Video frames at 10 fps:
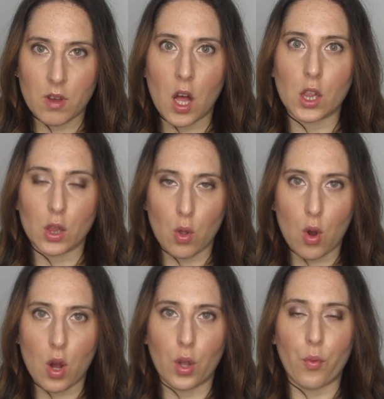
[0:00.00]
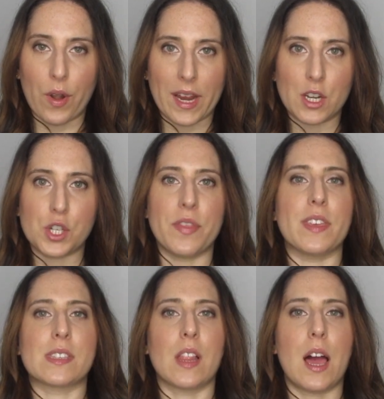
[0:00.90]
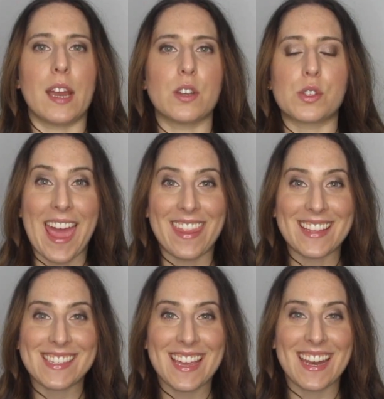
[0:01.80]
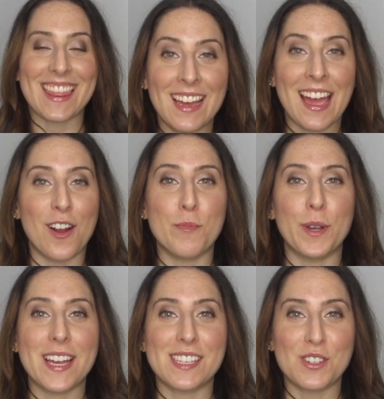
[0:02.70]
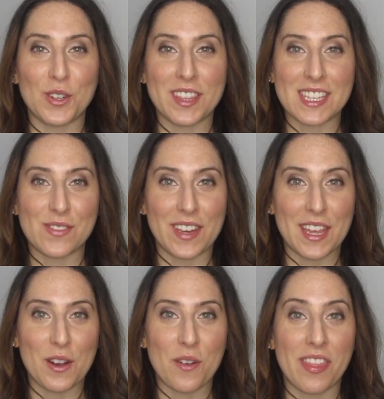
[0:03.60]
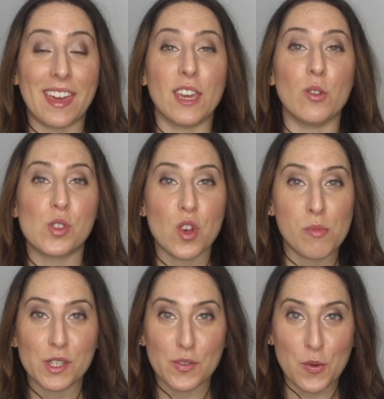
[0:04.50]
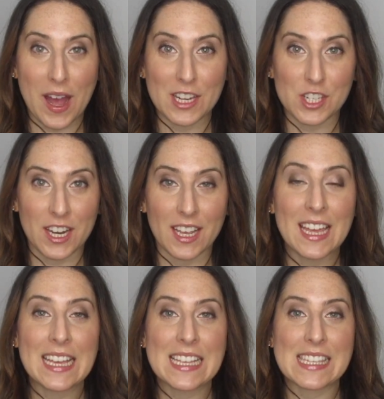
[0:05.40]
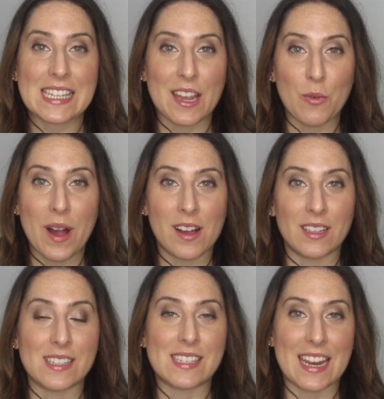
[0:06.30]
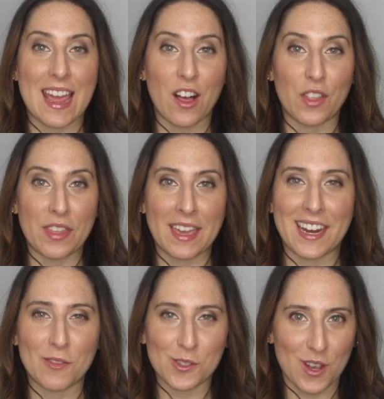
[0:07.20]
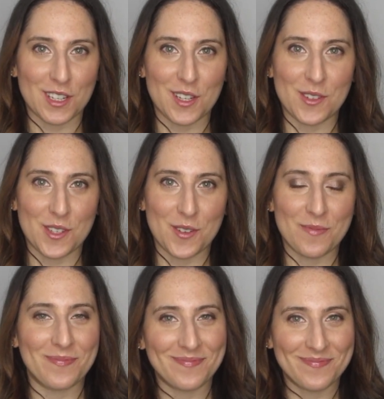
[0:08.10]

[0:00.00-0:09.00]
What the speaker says: a long range in this line. And that's it. I hope you guys enjoyed this video. Thank you so much for watching. Stay well and stay healthy, and I will talk to you soon.